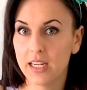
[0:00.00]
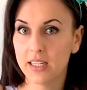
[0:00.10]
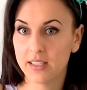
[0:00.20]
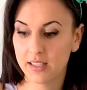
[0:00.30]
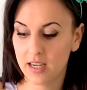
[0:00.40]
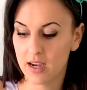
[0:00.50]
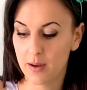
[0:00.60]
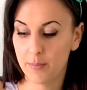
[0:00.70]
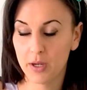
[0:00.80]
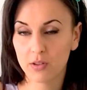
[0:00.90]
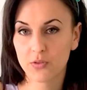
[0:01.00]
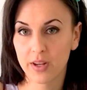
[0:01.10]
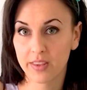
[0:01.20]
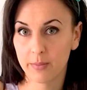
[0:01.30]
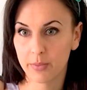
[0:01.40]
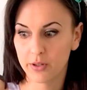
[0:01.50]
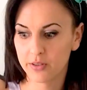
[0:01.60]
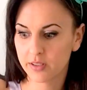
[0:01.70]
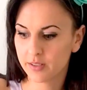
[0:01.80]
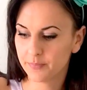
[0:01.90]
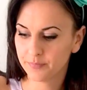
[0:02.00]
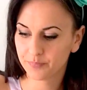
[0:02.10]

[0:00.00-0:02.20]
it melts rather than burns.